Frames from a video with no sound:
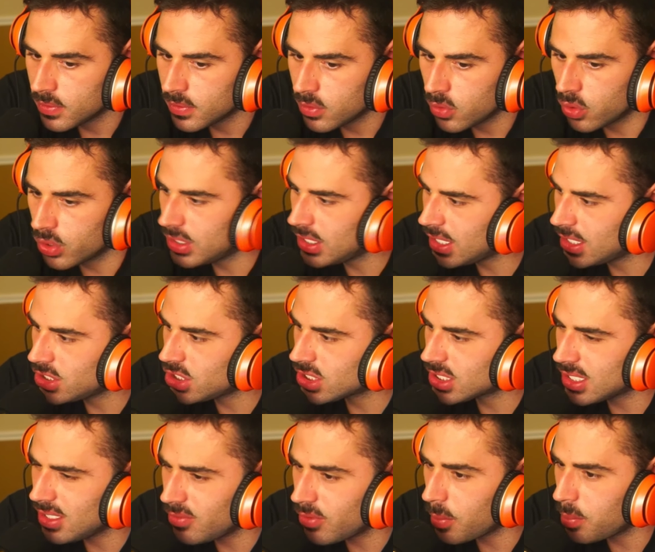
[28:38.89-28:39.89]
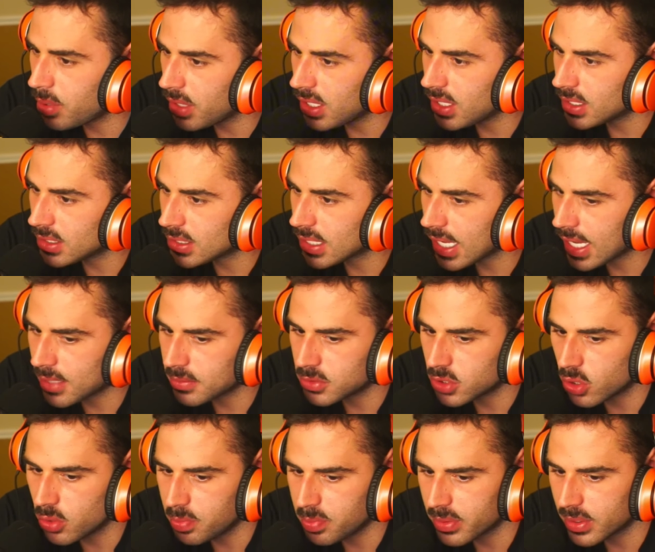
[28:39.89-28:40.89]
Or did it just leave a billion tabs
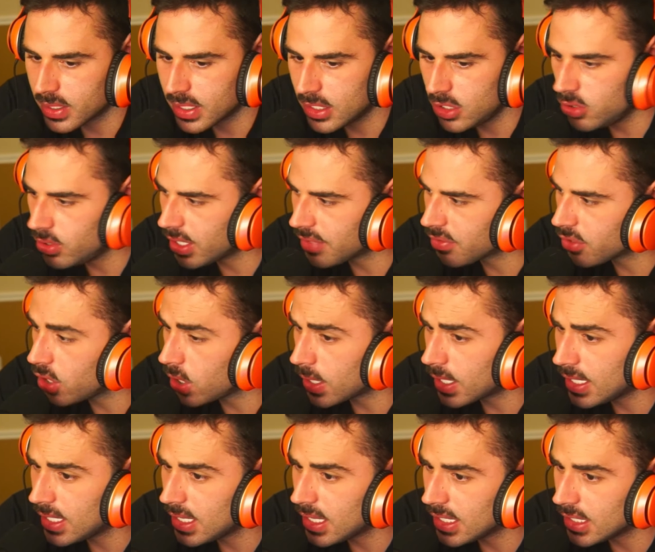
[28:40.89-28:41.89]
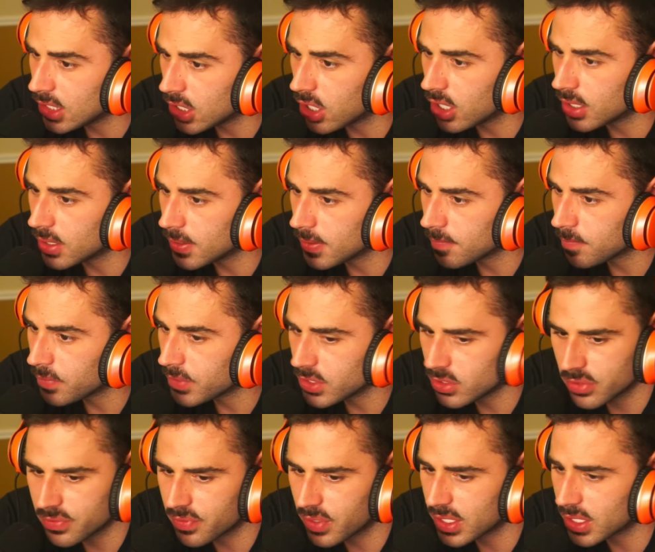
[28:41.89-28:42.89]
open and you never got anything done?
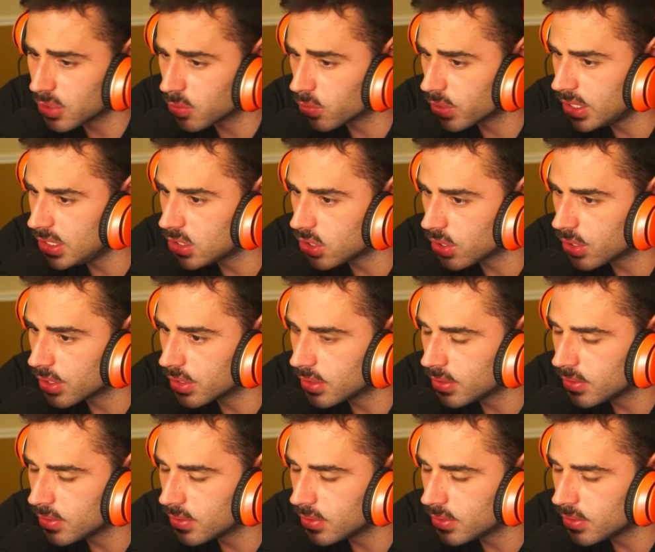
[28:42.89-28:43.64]
You're a fucking retard.